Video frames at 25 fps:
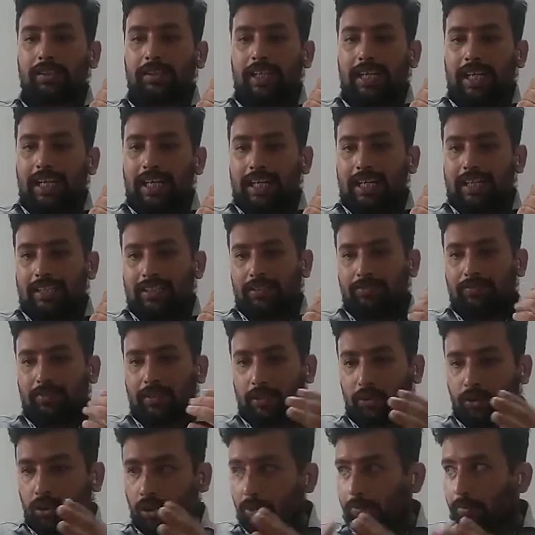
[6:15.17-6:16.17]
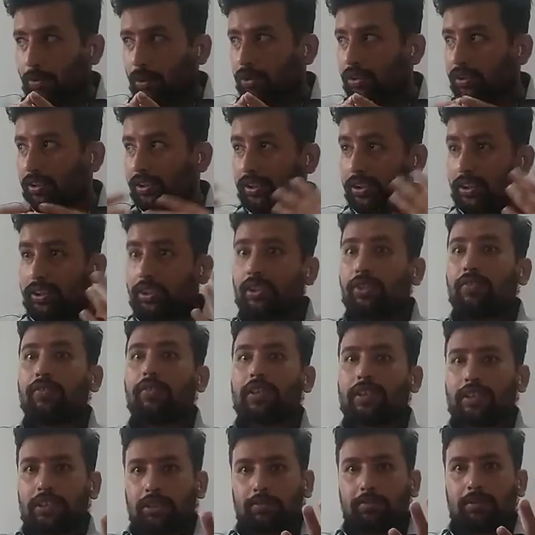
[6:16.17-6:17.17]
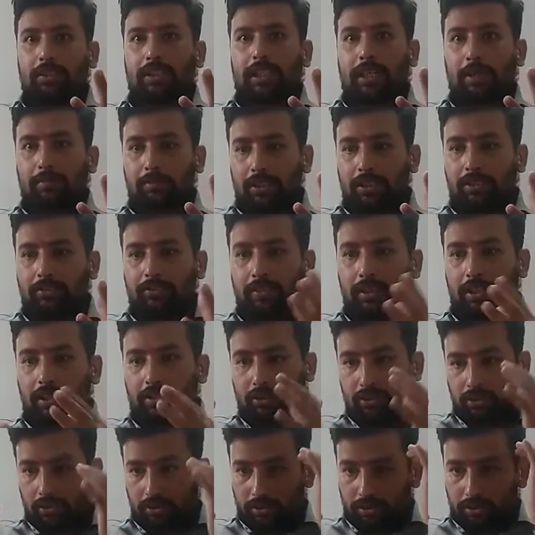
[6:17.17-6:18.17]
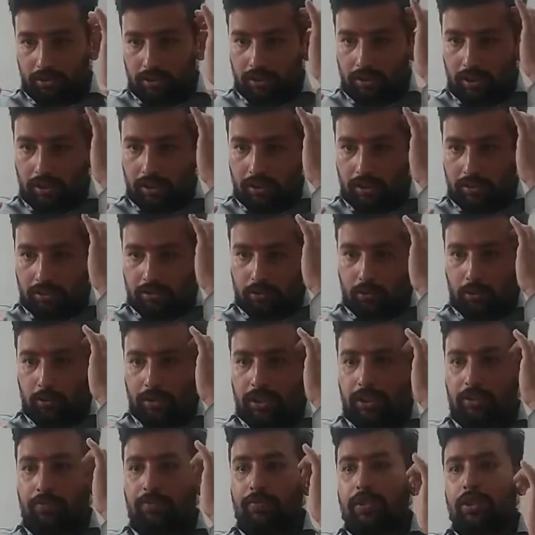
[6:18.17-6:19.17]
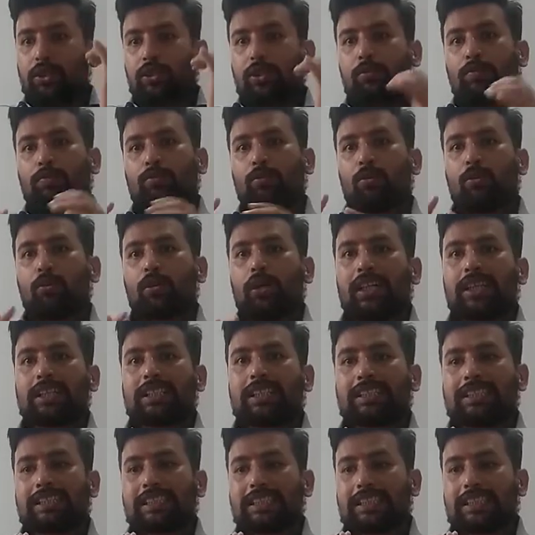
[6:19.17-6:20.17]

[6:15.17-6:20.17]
And if I talk about the irreversible chemical reactions, so in which the product